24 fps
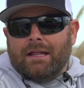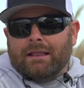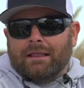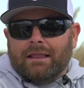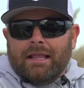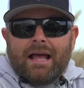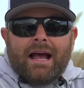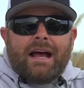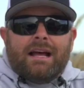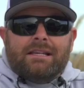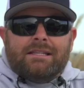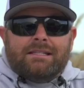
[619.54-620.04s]

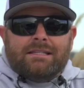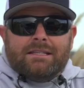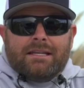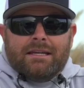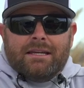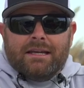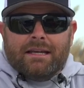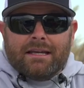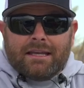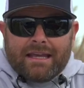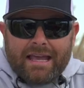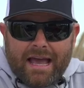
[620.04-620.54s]
Last
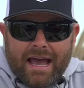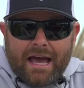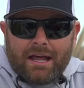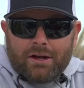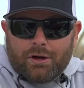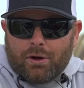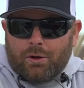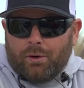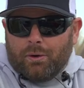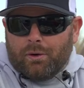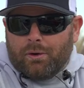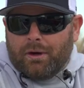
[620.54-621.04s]

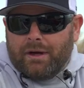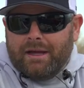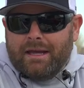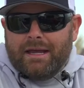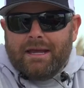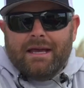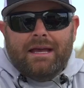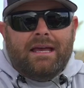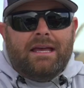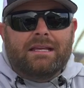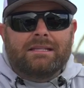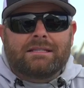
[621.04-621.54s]
category
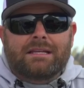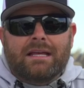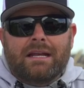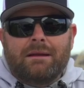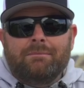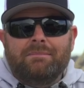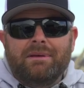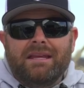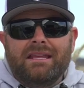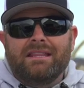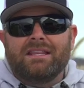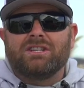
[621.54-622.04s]
is gonna
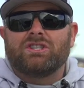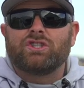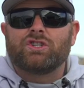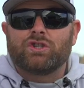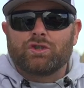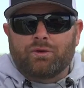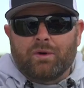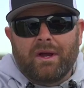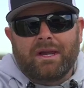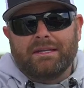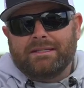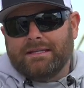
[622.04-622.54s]
be the
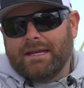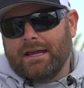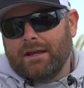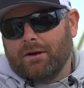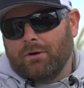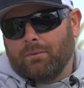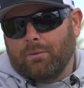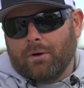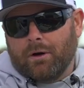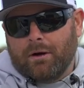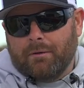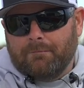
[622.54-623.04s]
straight
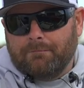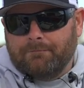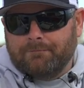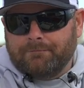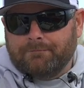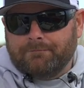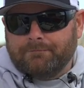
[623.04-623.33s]
tail worm.